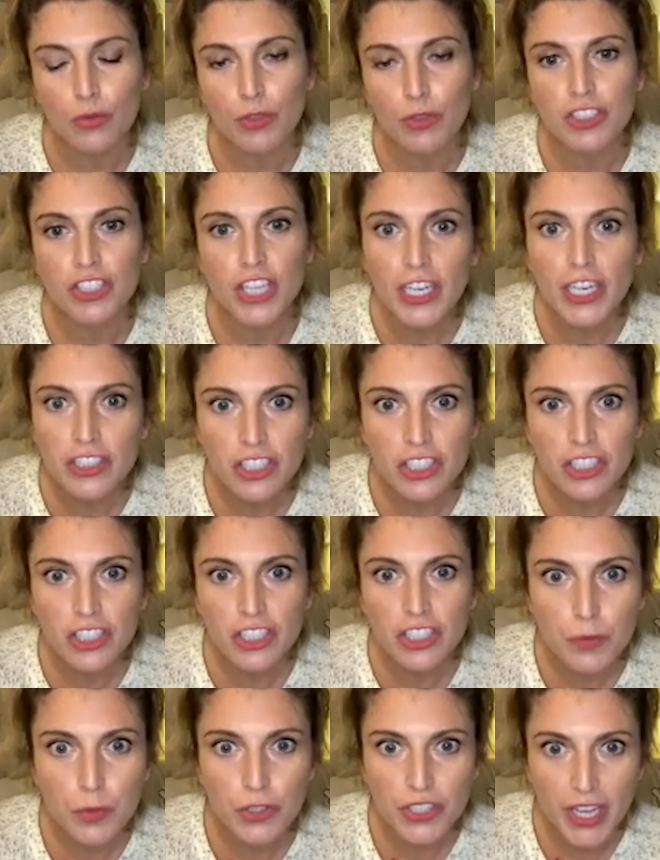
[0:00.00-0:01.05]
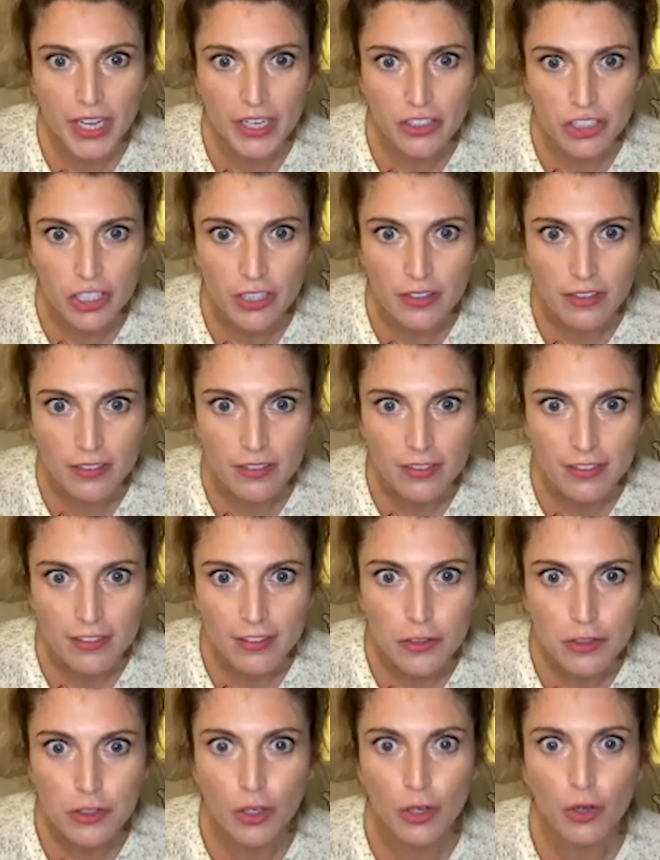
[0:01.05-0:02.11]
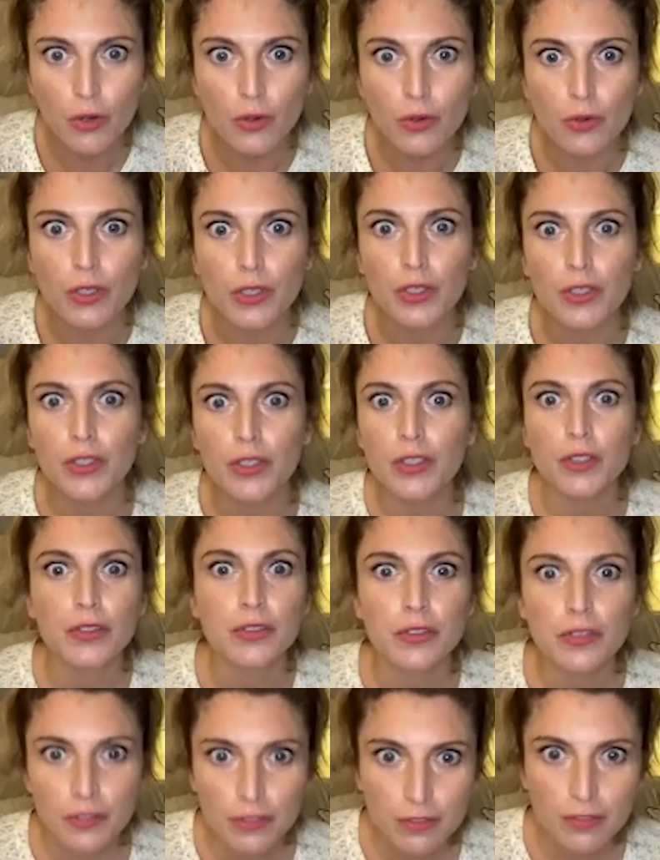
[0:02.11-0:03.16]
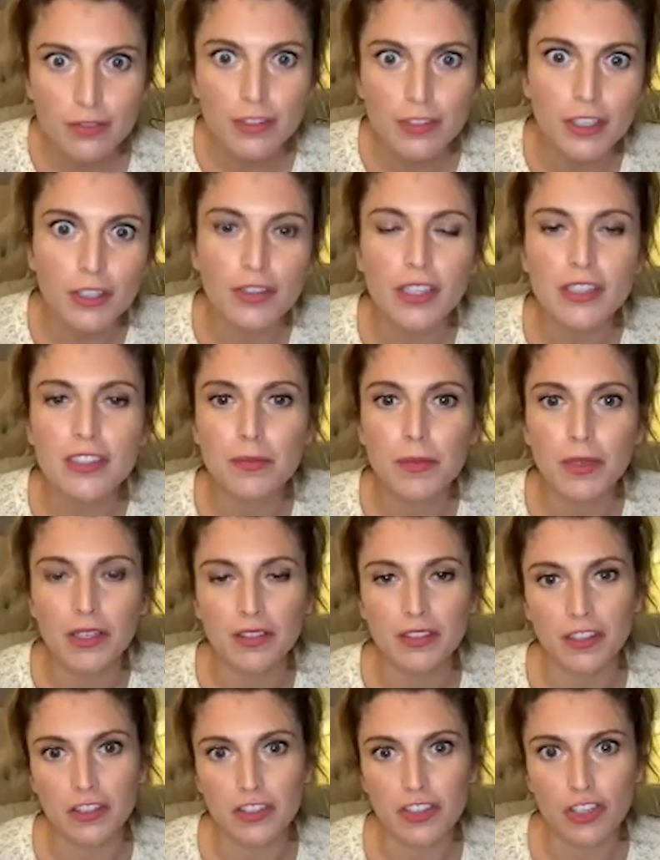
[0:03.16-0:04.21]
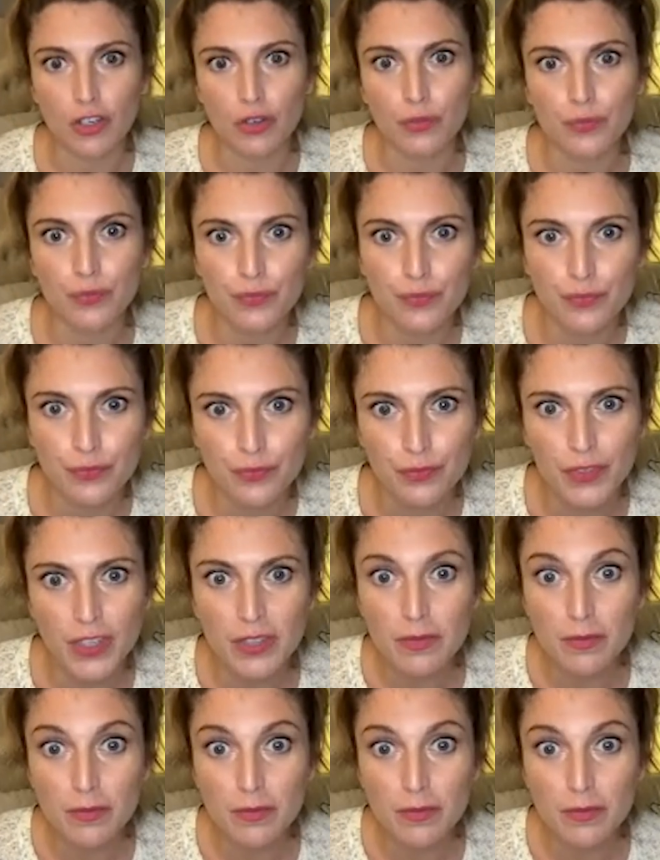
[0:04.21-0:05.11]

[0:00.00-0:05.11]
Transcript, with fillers: rejection is protection. So, you know, that's a big thing too. It,